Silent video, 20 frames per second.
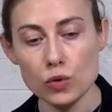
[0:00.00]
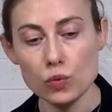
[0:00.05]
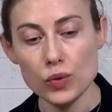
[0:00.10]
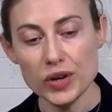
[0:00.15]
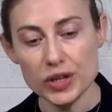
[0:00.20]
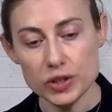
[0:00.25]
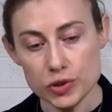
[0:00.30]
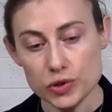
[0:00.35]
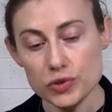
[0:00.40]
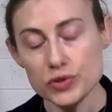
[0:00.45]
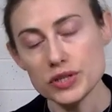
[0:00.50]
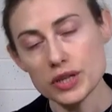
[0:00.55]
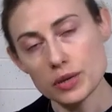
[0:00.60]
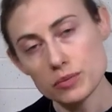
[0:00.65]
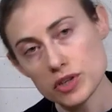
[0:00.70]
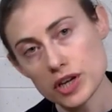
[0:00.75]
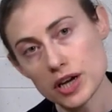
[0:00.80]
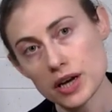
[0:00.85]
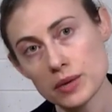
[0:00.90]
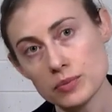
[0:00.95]
we do
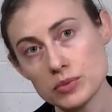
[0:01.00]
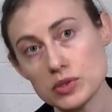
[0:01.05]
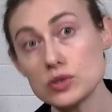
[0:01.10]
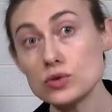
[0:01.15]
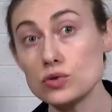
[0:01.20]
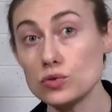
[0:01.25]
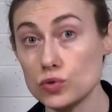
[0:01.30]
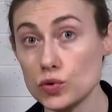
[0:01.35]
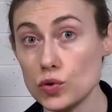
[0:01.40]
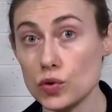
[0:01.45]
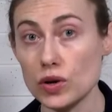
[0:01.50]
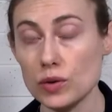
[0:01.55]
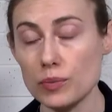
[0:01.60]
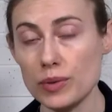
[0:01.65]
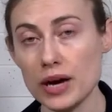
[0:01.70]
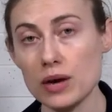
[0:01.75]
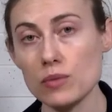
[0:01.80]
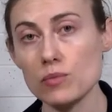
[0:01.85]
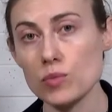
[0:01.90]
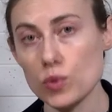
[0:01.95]
sometimes talk
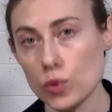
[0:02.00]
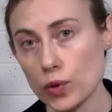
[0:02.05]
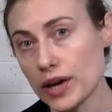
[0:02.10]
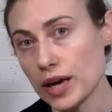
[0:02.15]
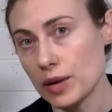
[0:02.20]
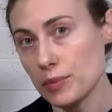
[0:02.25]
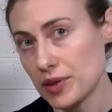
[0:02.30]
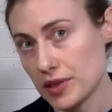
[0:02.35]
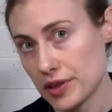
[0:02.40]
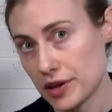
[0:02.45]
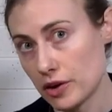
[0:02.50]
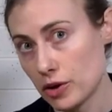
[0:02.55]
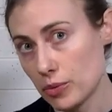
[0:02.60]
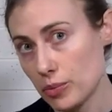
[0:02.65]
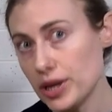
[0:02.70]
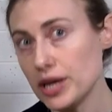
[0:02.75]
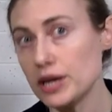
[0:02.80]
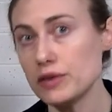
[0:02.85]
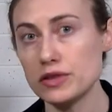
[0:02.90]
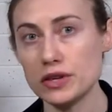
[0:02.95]
about more
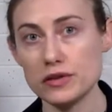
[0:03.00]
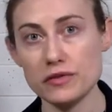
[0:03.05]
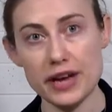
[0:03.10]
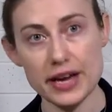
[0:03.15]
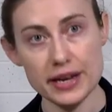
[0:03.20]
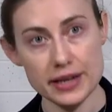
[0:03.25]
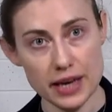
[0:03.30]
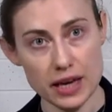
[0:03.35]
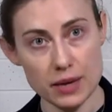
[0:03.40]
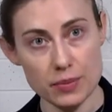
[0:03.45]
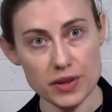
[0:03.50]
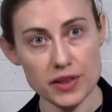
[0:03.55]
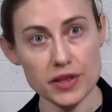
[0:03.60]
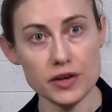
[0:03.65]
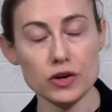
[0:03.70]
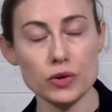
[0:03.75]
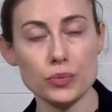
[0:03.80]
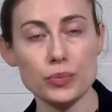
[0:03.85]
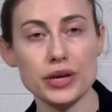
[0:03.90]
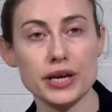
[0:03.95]
chemotherapy if they've had
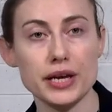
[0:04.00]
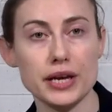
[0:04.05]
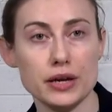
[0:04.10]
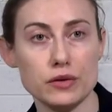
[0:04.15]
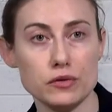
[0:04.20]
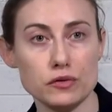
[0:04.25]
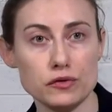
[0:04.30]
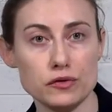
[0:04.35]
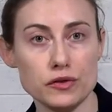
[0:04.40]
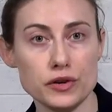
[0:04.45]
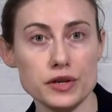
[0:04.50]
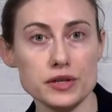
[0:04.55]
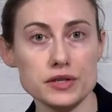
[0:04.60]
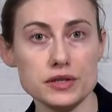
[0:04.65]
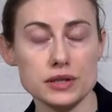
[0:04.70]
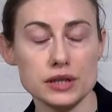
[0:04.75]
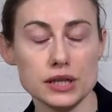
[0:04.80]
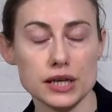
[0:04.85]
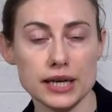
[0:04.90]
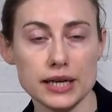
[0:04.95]
chemotherapy in
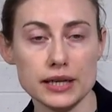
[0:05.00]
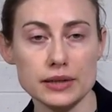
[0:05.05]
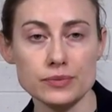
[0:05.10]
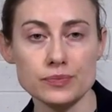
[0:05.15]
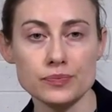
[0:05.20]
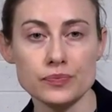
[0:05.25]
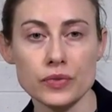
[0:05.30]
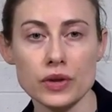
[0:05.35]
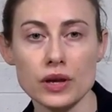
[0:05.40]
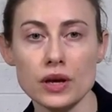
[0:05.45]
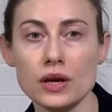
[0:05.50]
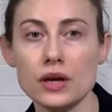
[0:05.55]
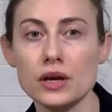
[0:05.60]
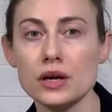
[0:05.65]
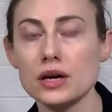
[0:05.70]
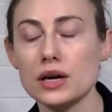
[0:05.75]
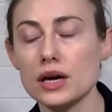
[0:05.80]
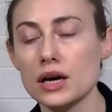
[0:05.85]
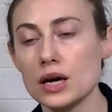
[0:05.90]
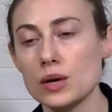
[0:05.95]
first line,
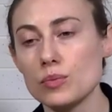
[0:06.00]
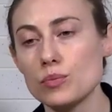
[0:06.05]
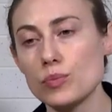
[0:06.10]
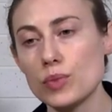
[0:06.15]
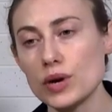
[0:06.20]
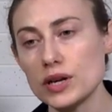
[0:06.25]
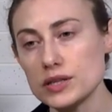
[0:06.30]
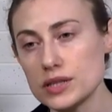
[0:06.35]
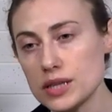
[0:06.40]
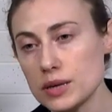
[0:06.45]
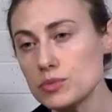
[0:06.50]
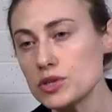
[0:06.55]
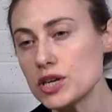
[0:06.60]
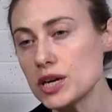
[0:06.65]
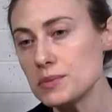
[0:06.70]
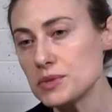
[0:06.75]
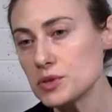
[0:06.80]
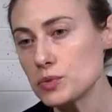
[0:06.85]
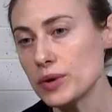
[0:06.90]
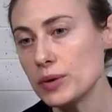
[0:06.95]
but
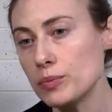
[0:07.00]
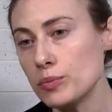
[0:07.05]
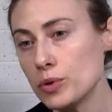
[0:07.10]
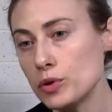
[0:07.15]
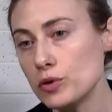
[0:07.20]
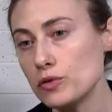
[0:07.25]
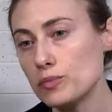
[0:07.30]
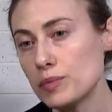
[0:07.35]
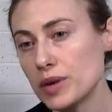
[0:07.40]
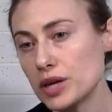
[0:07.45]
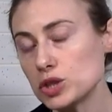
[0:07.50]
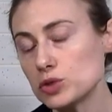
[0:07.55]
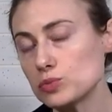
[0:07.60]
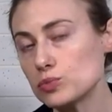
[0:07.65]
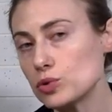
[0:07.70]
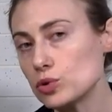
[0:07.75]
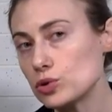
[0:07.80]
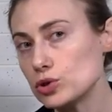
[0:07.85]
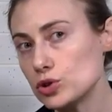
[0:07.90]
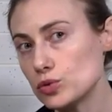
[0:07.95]
sometimes we move much
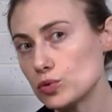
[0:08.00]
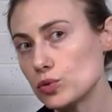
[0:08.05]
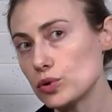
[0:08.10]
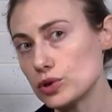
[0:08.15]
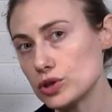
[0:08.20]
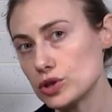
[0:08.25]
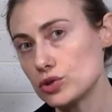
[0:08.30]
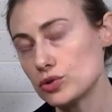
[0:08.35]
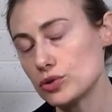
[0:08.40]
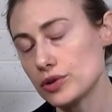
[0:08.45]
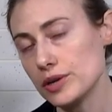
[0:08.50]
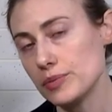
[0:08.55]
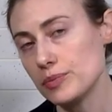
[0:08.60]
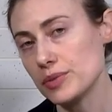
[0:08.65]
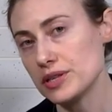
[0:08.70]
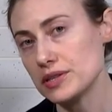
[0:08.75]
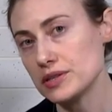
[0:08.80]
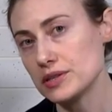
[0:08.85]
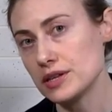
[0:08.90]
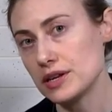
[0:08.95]
more towards
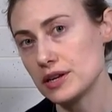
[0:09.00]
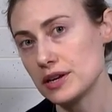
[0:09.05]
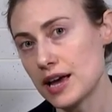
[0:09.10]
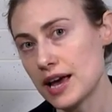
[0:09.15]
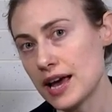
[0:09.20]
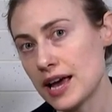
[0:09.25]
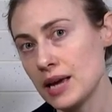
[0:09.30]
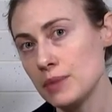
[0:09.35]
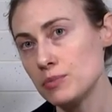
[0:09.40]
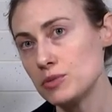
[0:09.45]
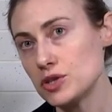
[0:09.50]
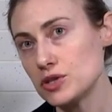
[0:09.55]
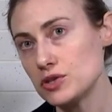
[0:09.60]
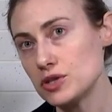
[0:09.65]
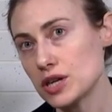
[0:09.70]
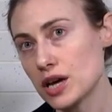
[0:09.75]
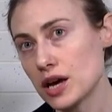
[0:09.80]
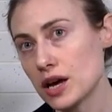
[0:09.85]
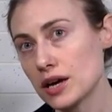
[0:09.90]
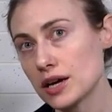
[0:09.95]
treatments that aim to
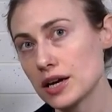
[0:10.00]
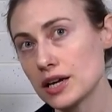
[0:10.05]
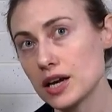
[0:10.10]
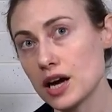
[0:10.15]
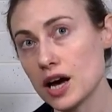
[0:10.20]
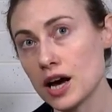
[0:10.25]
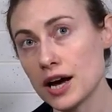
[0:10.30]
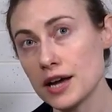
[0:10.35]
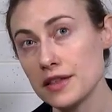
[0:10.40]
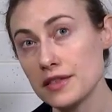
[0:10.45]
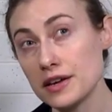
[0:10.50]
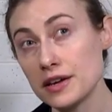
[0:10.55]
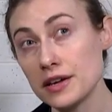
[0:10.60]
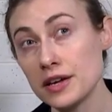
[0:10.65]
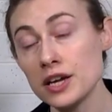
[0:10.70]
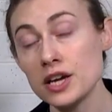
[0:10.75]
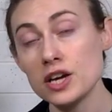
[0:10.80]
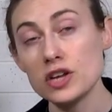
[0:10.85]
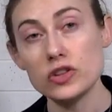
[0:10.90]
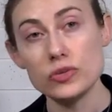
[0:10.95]
target either
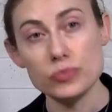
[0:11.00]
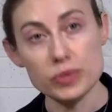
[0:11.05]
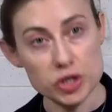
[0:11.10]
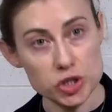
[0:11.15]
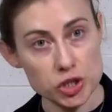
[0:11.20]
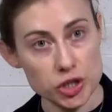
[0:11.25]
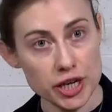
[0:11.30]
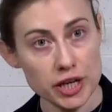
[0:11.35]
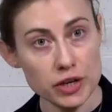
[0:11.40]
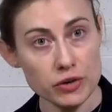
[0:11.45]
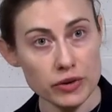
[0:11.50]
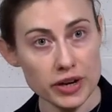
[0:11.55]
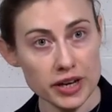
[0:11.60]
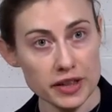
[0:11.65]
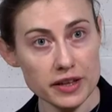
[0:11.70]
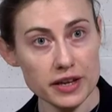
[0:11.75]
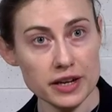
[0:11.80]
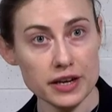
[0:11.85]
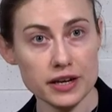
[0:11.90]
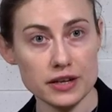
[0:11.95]
the machinery
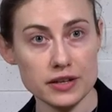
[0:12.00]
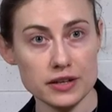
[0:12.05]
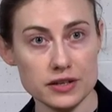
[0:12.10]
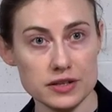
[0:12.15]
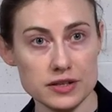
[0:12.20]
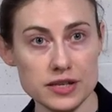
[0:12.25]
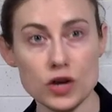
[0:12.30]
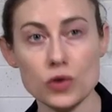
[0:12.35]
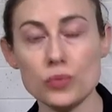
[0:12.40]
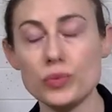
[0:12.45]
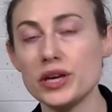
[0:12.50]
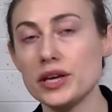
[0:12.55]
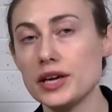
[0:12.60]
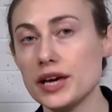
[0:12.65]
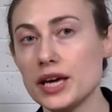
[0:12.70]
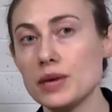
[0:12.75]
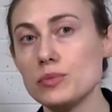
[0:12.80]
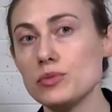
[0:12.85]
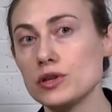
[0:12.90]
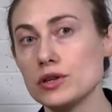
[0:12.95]
that is helping
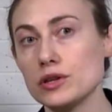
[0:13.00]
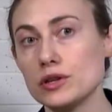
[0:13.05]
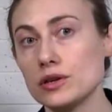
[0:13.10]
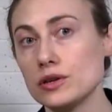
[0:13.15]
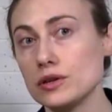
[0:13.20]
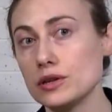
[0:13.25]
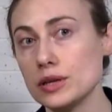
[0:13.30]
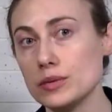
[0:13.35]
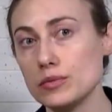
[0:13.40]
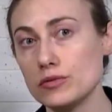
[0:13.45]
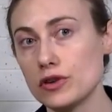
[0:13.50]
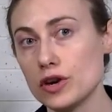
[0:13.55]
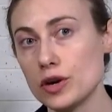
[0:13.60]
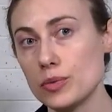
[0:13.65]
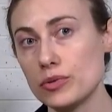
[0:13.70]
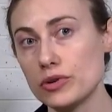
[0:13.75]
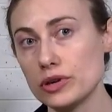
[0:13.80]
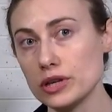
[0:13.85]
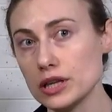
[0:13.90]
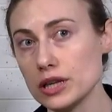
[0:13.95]
keep the
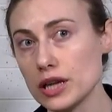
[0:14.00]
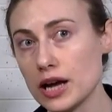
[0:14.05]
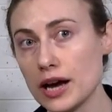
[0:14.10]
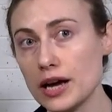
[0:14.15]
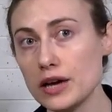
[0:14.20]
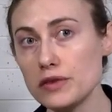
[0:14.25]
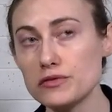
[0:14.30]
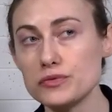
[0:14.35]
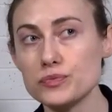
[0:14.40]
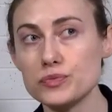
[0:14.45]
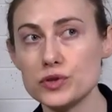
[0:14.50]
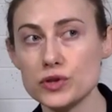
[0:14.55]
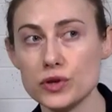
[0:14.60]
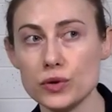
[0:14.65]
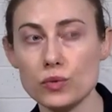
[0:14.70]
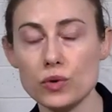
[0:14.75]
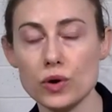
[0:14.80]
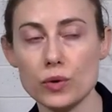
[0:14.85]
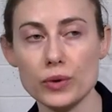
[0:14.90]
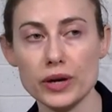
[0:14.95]
lymphoma alive, so
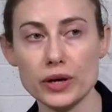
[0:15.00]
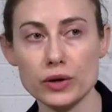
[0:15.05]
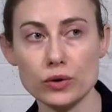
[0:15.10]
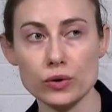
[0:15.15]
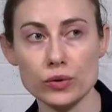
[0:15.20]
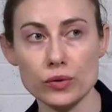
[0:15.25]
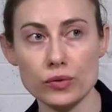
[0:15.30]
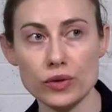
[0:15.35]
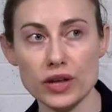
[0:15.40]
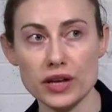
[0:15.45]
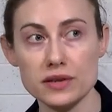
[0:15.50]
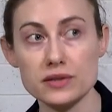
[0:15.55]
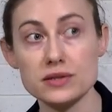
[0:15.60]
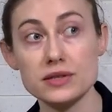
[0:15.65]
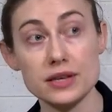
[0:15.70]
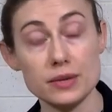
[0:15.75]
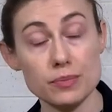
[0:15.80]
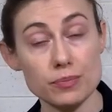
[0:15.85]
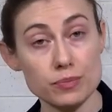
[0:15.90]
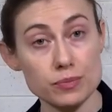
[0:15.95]
what we call things
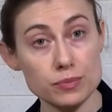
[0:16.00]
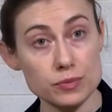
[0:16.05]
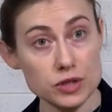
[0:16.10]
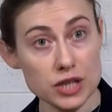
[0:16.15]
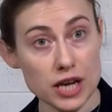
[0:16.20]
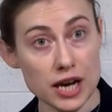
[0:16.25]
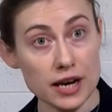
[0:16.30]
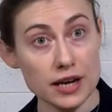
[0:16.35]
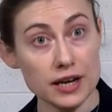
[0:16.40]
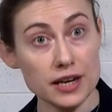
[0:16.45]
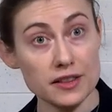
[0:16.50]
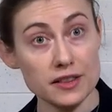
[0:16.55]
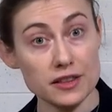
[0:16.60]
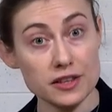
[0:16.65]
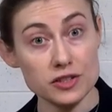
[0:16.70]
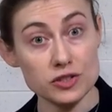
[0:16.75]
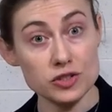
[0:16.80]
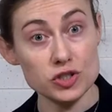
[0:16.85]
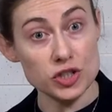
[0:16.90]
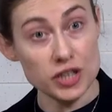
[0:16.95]
that target the
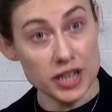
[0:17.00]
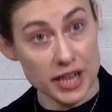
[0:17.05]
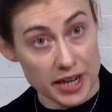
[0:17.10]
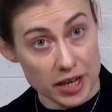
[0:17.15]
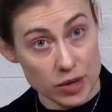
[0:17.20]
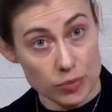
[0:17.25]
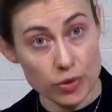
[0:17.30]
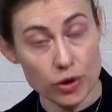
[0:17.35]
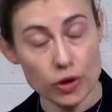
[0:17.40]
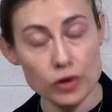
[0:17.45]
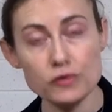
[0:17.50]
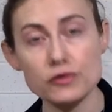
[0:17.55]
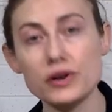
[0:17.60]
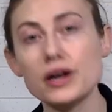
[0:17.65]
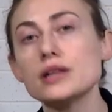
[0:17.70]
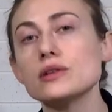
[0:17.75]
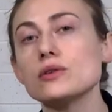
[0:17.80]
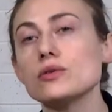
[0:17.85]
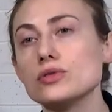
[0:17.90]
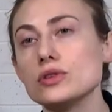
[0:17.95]
genetic
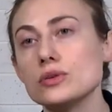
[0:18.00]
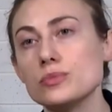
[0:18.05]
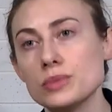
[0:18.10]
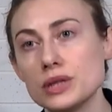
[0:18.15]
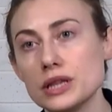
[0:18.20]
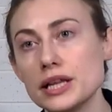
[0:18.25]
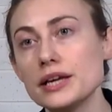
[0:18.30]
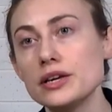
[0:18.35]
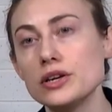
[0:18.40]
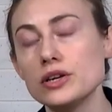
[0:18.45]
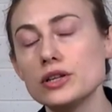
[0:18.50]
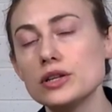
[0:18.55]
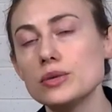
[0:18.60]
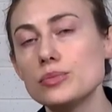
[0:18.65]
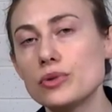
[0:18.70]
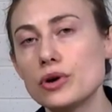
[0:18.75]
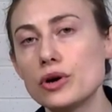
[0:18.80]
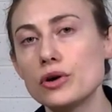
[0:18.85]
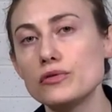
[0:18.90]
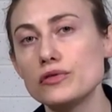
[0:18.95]
profile or the molecular
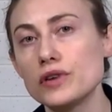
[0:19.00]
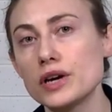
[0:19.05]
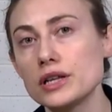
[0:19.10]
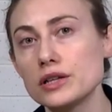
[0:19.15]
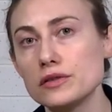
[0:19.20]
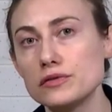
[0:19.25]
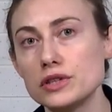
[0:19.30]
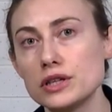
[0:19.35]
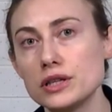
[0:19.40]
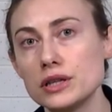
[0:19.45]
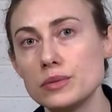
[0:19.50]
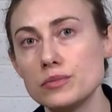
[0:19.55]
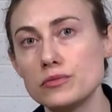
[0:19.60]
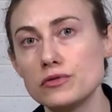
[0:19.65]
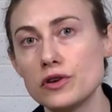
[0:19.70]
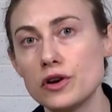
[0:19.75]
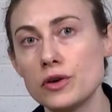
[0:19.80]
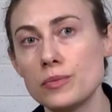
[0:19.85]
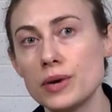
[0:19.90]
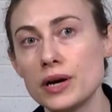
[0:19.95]
profile of the
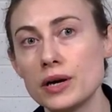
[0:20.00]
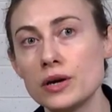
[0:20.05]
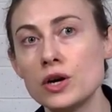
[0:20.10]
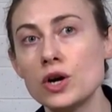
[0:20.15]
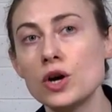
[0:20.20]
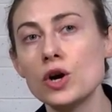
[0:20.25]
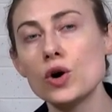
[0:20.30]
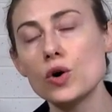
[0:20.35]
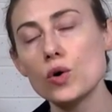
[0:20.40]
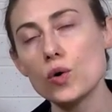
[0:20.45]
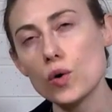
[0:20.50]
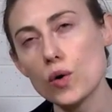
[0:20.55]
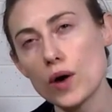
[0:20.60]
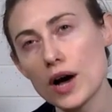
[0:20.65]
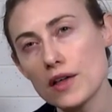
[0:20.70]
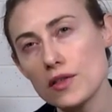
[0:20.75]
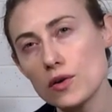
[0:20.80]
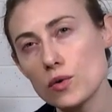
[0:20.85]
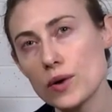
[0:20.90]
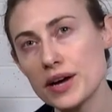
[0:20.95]
lymphoma, or
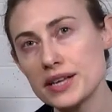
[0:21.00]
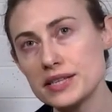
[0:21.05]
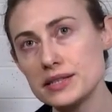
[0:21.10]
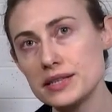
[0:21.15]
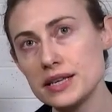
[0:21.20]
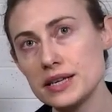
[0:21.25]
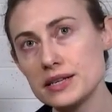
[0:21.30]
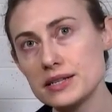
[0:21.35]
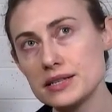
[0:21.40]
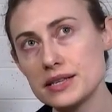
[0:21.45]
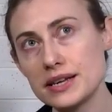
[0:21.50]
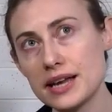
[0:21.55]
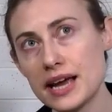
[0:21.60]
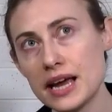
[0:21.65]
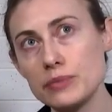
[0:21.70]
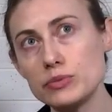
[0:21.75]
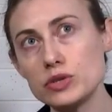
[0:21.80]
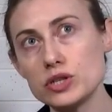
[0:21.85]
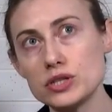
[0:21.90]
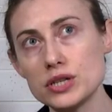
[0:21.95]
otherwise things that
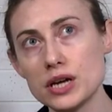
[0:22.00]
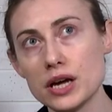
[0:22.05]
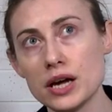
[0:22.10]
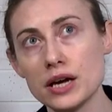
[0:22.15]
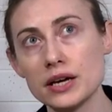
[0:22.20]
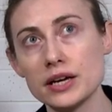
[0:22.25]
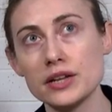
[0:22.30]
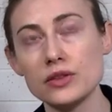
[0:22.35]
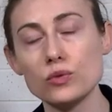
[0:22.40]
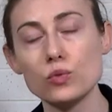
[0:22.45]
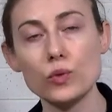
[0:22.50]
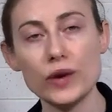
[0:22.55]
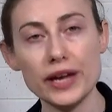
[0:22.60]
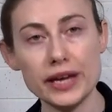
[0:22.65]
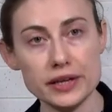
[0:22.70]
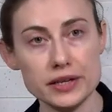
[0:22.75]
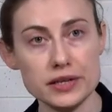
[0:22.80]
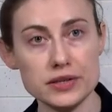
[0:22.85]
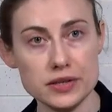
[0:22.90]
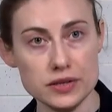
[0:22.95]
aim to target
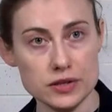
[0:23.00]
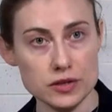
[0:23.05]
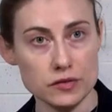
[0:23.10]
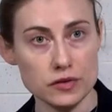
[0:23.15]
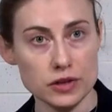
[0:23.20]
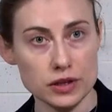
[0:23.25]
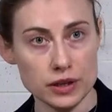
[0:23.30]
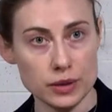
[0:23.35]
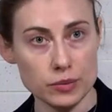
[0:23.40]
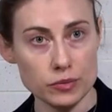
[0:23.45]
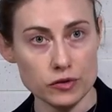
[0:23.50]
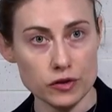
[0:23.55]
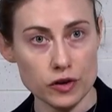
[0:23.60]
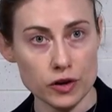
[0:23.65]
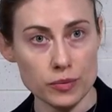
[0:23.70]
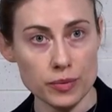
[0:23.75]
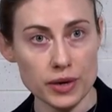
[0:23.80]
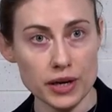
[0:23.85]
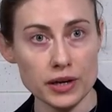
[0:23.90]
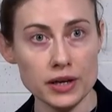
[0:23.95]
weaknesses of the
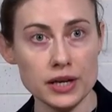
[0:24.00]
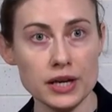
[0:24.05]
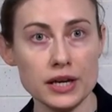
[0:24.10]
lymphoma,